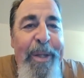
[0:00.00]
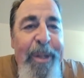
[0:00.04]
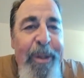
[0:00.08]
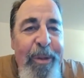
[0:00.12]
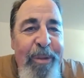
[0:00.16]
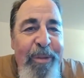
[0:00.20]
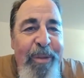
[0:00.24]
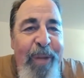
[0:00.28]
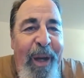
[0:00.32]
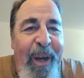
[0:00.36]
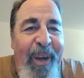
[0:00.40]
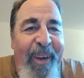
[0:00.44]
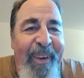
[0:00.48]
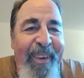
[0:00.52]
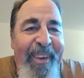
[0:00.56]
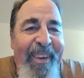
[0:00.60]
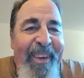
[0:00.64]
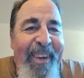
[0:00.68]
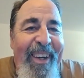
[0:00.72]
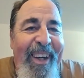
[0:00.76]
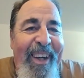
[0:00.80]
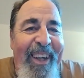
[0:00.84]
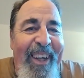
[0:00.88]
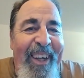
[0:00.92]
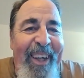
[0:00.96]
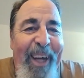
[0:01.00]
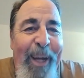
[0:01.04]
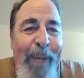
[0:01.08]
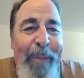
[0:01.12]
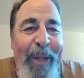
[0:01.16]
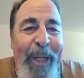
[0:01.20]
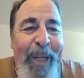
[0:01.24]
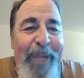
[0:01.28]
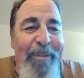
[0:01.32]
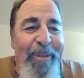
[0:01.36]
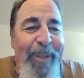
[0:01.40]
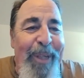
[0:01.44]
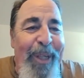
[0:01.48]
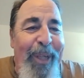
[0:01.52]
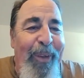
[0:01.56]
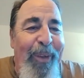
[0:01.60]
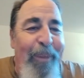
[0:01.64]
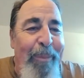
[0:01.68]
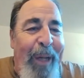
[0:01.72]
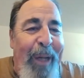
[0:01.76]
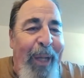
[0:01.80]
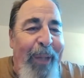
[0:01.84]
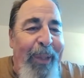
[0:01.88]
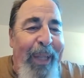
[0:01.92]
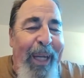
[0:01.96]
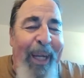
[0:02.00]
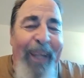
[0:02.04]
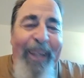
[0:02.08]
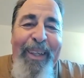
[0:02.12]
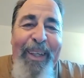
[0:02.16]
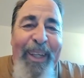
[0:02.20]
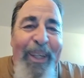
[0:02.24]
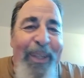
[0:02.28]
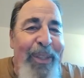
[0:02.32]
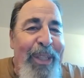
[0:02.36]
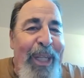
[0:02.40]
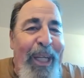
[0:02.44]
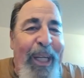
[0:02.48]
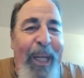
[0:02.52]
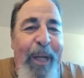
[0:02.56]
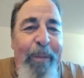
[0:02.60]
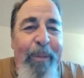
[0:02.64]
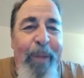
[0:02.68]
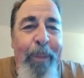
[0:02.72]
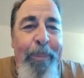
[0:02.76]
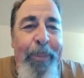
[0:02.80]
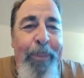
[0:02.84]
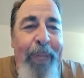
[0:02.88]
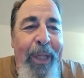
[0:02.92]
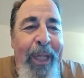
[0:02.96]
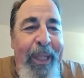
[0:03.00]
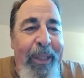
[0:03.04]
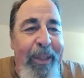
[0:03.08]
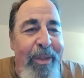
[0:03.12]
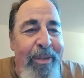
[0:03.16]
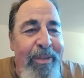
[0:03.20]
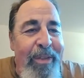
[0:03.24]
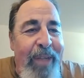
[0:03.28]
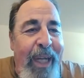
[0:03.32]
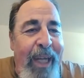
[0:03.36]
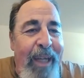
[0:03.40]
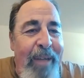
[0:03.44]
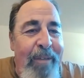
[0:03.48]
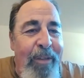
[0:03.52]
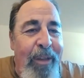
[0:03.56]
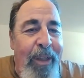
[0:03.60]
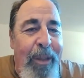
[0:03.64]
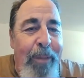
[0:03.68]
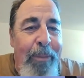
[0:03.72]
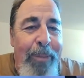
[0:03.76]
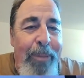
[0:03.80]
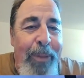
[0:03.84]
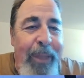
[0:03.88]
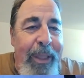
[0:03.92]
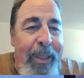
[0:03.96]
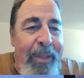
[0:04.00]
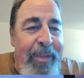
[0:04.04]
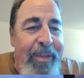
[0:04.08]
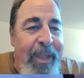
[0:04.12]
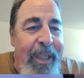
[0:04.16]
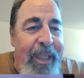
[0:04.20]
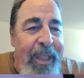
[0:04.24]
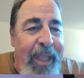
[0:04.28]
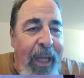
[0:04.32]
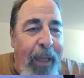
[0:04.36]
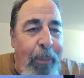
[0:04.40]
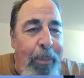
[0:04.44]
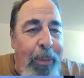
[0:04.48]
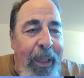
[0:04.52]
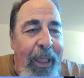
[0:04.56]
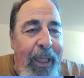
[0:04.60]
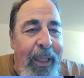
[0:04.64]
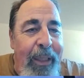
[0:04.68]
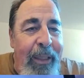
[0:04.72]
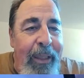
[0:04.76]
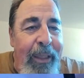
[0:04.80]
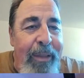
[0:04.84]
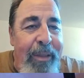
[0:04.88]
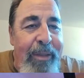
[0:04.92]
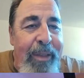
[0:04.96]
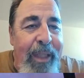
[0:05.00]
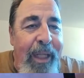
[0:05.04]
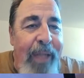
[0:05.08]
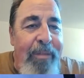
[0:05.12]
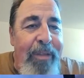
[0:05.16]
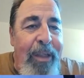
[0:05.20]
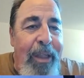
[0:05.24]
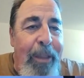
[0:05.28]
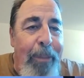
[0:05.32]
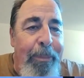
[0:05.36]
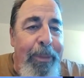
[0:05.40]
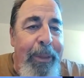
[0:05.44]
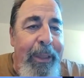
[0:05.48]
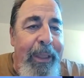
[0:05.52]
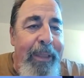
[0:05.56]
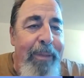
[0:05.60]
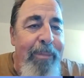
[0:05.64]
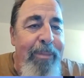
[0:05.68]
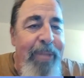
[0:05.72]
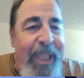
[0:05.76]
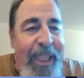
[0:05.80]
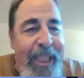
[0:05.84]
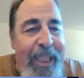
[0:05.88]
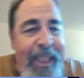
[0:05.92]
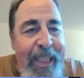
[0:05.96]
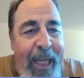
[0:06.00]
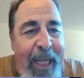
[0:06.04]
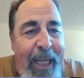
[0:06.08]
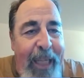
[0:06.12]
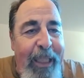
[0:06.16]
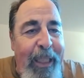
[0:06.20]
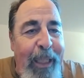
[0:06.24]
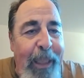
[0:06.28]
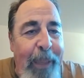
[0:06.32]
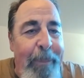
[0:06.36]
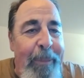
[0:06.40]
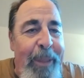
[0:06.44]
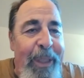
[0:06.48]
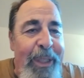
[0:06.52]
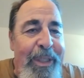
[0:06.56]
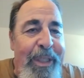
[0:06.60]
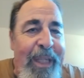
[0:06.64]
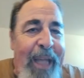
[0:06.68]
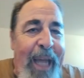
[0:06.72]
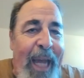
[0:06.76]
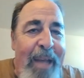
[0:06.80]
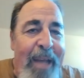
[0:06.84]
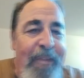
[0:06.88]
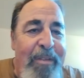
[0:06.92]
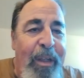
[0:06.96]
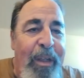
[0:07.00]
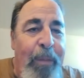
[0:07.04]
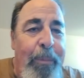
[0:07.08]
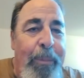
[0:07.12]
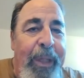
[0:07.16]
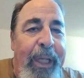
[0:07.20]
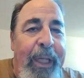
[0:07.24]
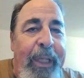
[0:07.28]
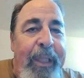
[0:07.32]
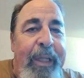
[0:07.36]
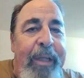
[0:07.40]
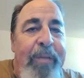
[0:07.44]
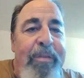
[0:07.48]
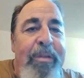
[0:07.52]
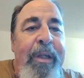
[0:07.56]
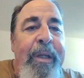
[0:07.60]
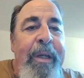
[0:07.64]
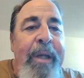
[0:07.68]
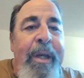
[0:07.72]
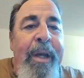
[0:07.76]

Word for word: So I made a video about that. You got to check out my playlist. I have a complete T-Deck playlist. I have a complete T-Deck on MeshTastic playlist.